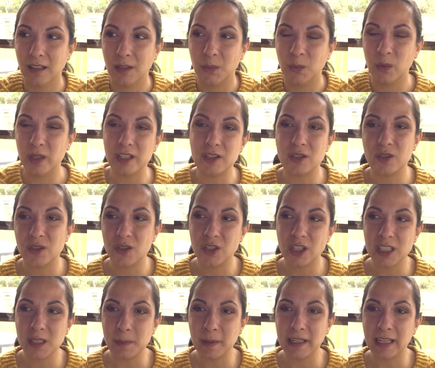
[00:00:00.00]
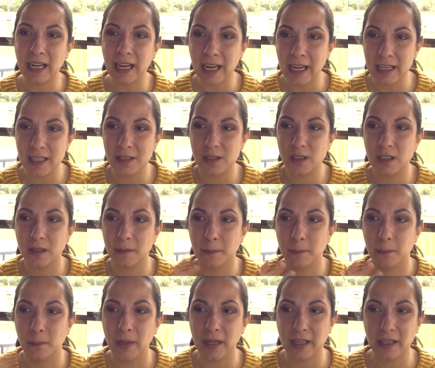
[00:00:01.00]
Which, just because
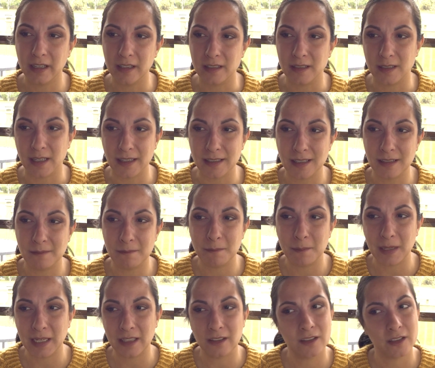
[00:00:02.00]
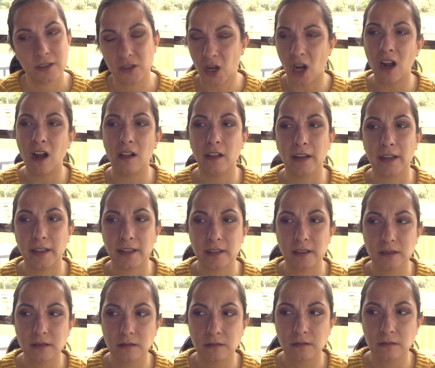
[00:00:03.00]
you're bigger doesn't mean you're taller.
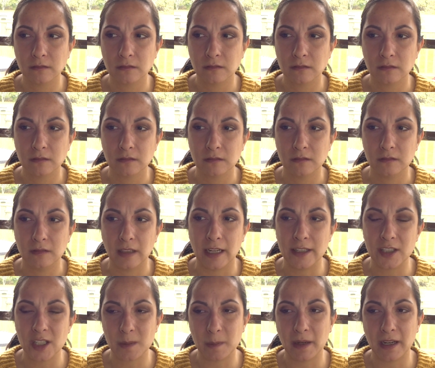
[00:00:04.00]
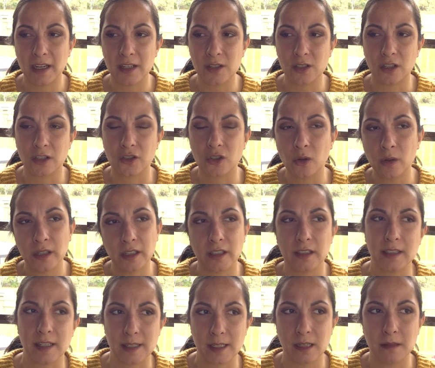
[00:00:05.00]
And just because you're shorter
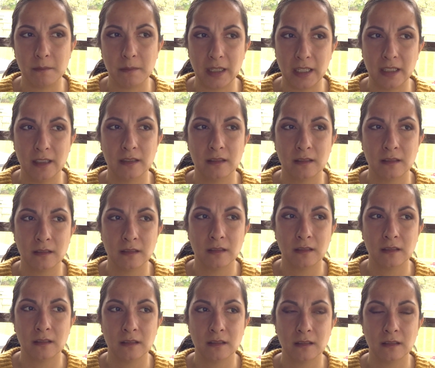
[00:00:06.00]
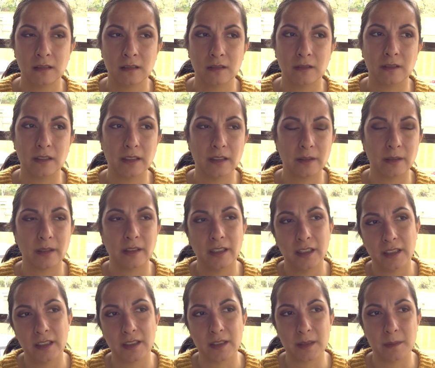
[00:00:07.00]
doesn't mean, or
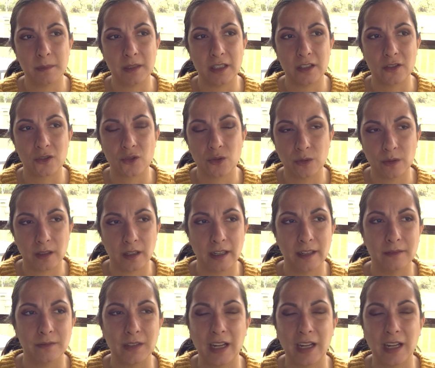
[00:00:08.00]
thinner doesn't mean you're short.